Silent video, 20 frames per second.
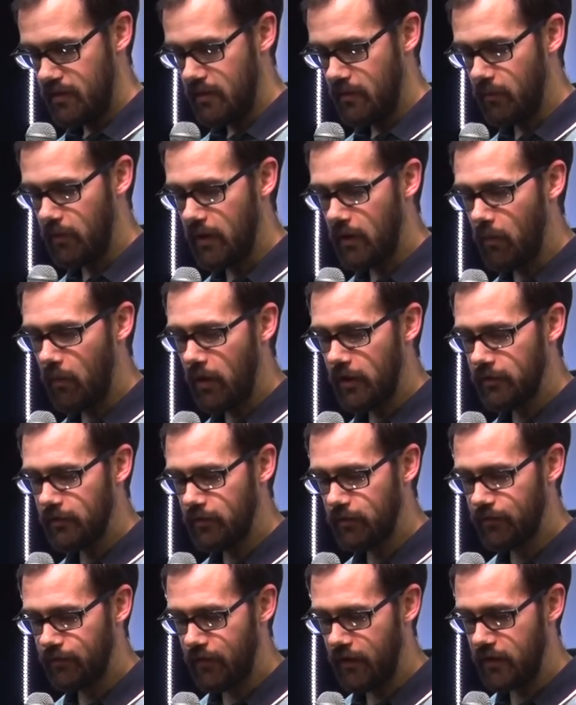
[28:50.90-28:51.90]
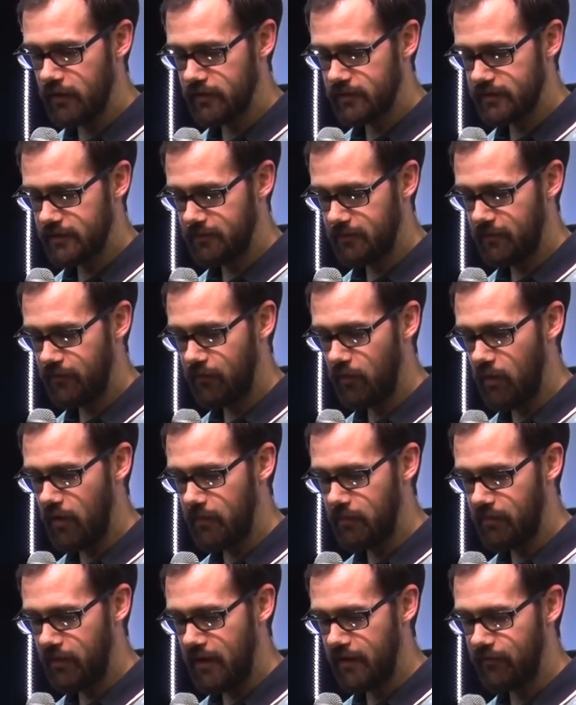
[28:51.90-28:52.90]
What I want to do first before
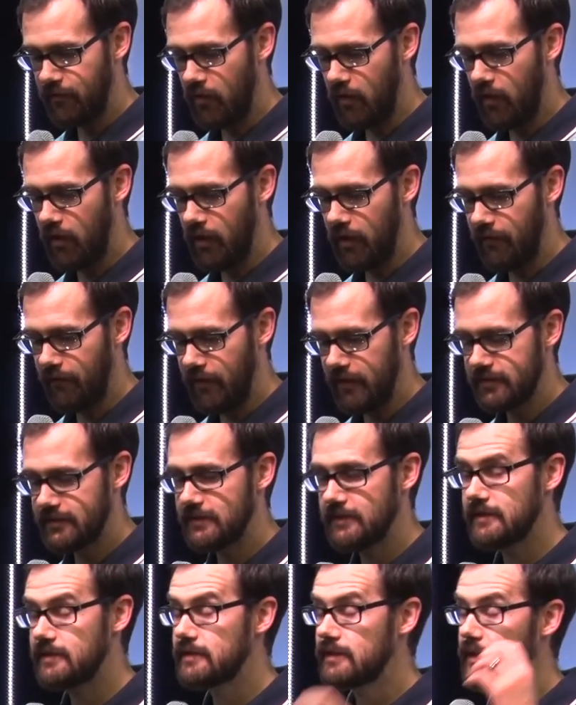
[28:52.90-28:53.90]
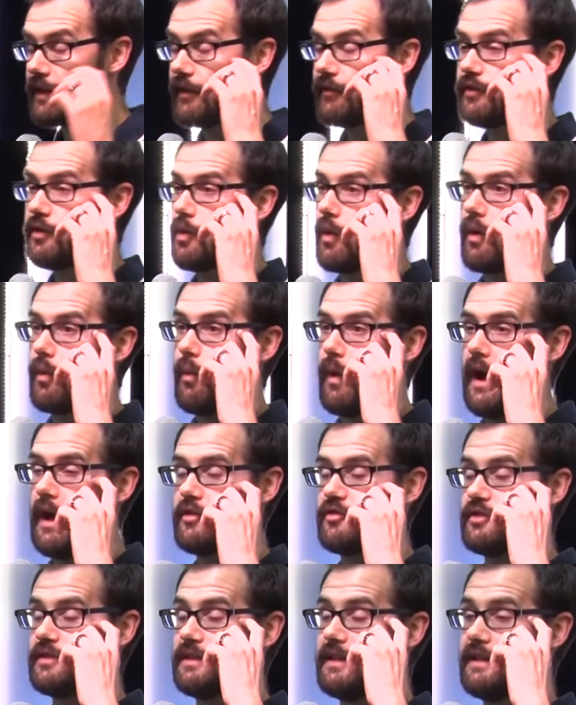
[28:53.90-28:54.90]
I pray for all of us is, if you are
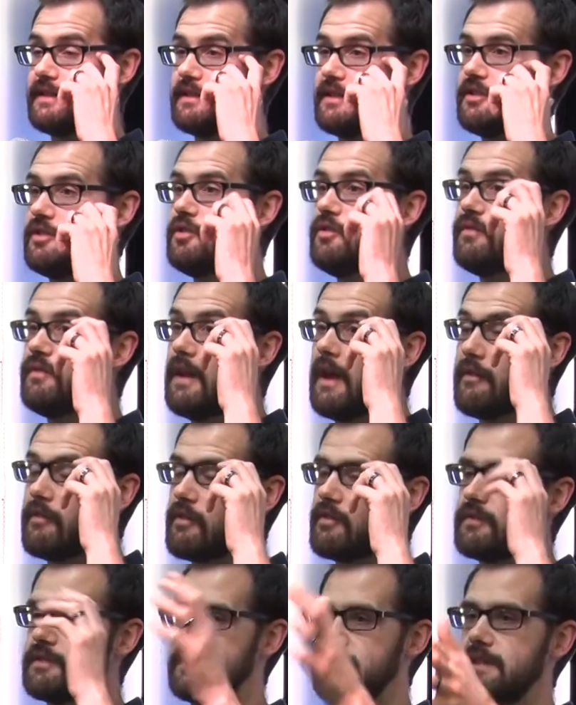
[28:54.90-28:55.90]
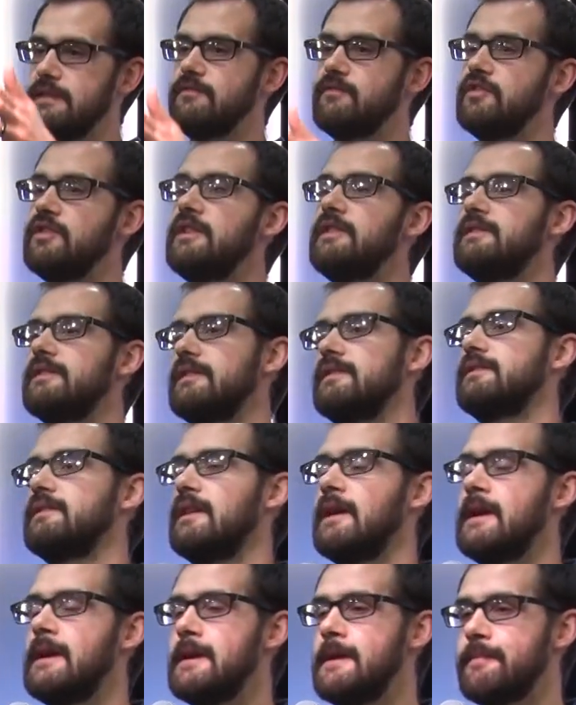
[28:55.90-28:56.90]
watching this and you've never received
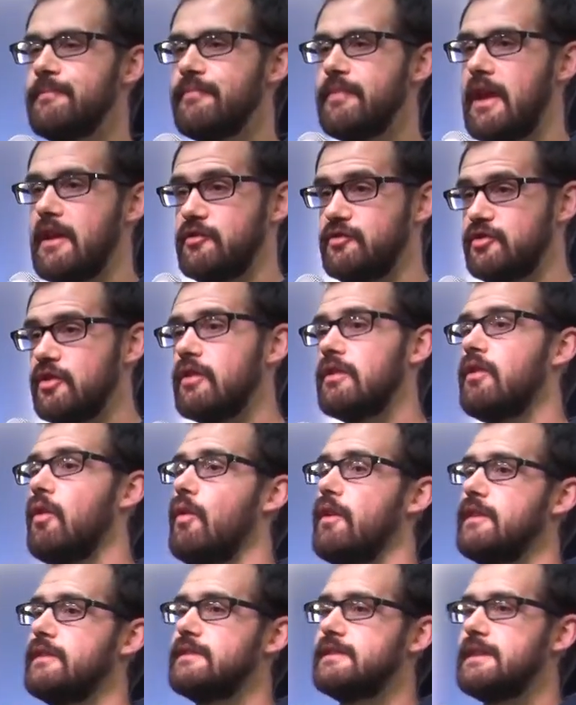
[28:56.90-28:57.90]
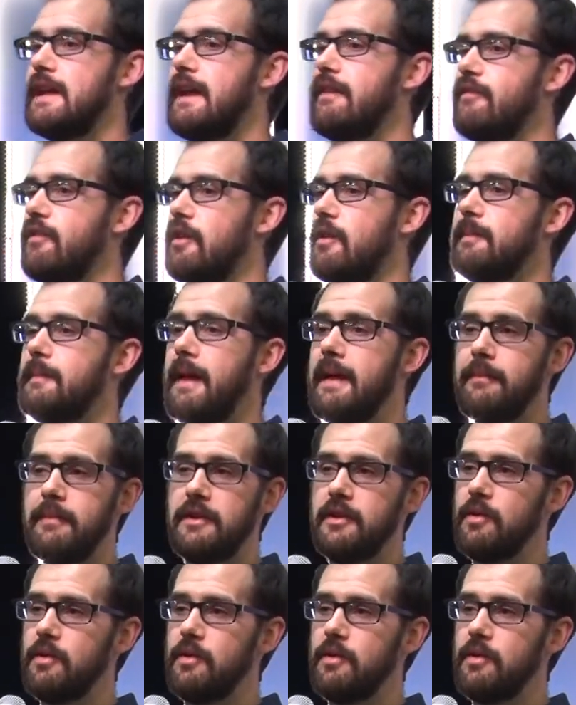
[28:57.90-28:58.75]
Jesus as your Lord and Savior, and maybe